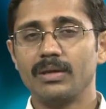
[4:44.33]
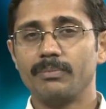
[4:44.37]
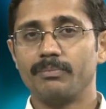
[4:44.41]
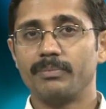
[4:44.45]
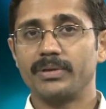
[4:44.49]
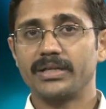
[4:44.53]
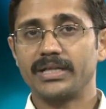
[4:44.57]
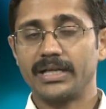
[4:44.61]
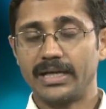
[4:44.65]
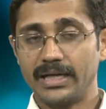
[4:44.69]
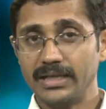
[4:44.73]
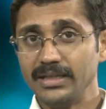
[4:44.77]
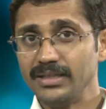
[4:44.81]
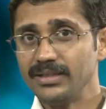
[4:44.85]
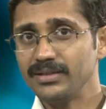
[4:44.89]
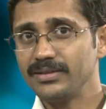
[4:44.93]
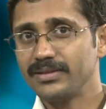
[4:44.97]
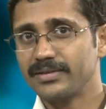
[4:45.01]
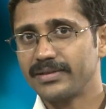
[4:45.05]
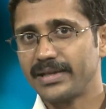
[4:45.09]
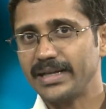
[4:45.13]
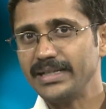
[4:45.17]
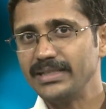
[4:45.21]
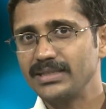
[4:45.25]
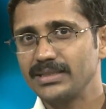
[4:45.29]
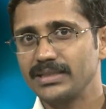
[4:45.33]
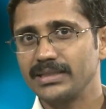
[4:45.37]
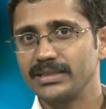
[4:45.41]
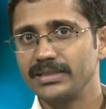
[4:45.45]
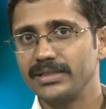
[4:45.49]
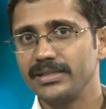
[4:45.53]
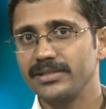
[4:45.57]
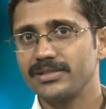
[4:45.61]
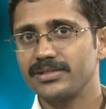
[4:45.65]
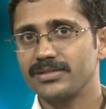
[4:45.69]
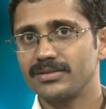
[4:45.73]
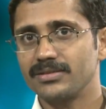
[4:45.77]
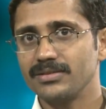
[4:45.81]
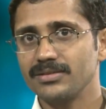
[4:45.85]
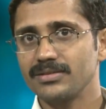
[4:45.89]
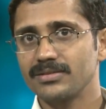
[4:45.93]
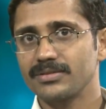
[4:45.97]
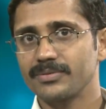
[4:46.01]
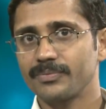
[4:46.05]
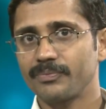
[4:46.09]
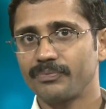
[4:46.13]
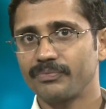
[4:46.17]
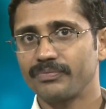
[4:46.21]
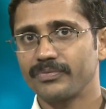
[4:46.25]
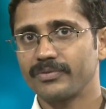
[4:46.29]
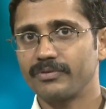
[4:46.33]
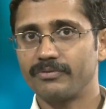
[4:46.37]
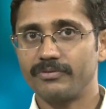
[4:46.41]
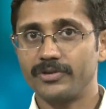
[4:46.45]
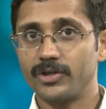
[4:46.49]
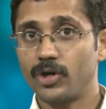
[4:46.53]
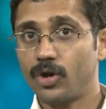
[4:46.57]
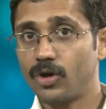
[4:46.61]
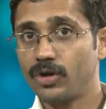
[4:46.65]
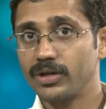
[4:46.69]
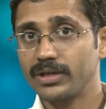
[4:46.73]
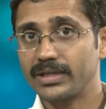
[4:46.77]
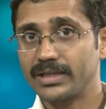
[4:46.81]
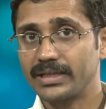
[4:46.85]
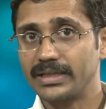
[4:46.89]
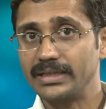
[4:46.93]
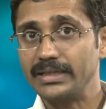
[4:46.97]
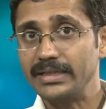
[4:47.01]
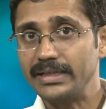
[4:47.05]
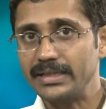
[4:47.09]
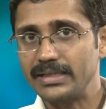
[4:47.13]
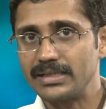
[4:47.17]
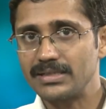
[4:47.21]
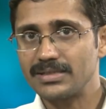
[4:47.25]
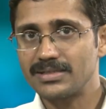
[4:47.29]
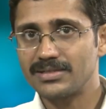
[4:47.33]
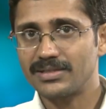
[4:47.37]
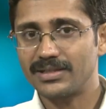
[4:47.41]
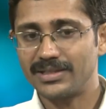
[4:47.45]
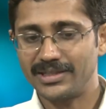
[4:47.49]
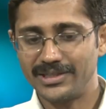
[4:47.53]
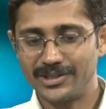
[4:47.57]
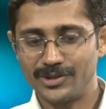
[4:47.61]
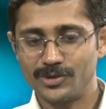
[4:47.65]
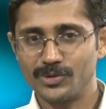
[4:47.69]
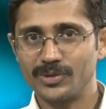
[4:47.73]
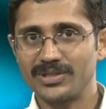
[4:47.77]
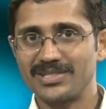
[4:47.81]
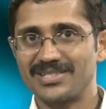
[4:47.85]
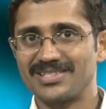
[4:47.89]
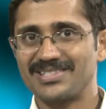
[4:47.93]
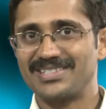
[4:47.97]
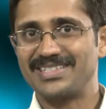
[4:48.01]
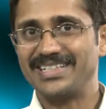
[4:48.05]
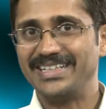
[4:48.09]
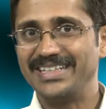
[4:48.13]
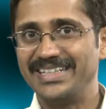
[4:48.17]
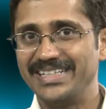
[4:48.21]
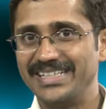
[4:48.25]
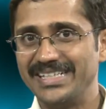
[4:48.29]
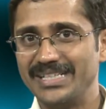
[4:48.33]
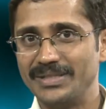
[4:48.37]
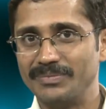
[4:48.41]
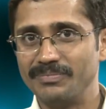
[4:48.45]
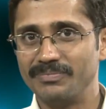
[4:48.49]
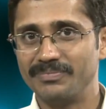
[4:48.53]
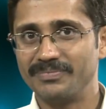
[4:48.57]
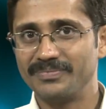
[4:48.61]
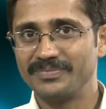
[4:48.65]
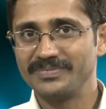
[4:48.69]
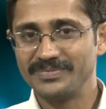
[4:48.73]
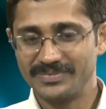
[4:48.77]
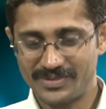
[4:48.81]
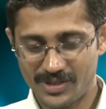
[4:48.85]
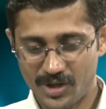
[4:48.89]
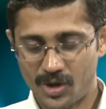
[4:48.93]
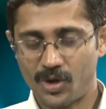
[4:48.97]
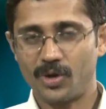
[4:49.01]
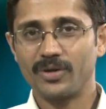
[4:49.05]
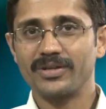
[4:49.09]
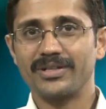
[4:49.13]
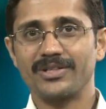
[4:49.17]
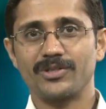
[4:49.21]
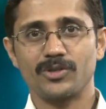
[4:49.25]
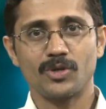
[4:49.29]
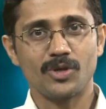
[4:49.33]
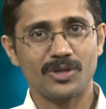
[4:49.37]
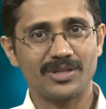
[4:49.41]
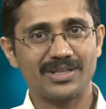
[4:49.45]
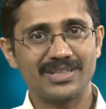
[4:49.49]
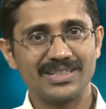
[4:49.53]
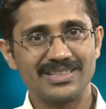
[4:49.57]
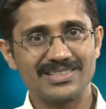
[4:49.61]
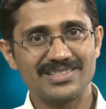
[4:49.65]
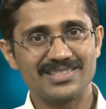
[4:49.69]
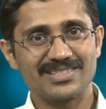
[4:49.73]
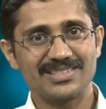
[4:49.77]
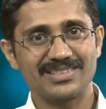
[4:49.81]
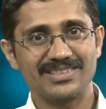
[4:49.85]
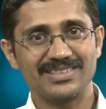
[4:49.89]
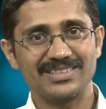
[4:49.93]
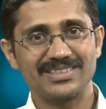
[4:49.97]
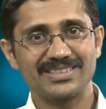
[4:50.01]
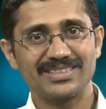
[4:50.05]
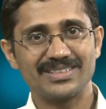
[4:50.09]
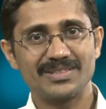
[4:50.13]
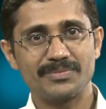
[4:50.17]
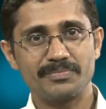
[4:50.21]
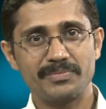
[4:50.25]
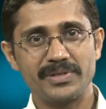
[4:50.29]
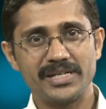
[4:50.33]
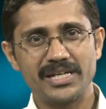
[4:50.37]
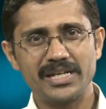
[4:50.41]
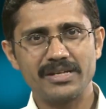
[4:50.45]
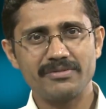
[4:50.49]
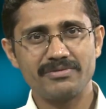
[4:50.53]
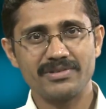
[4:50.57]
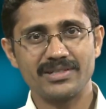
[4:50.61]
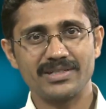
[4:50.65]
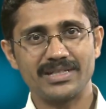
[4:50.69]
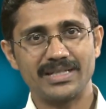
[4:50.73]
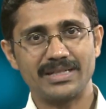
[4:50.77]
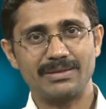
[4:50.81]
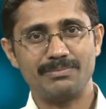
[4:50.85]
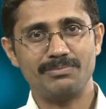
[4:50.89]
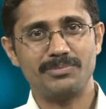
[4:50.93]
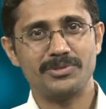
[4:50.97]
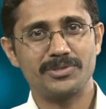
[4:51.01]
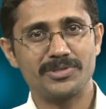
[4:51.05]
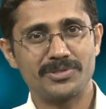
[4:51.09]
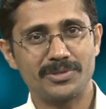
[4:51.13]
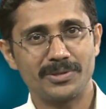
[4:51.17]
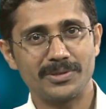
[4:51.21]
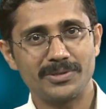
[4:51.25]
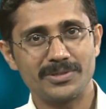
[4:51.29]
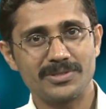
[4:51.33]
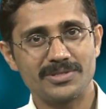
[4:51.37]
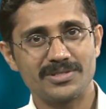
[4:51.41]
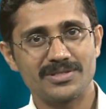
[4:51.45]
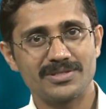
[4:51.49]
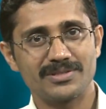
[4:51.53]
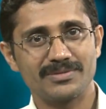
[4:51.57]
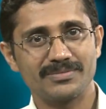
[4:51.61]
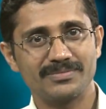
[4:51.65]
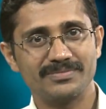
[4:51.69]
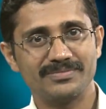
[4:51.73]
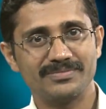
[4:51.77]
But under the right conditions, we all condense into a stadium or a rock concert, behaving like bosons.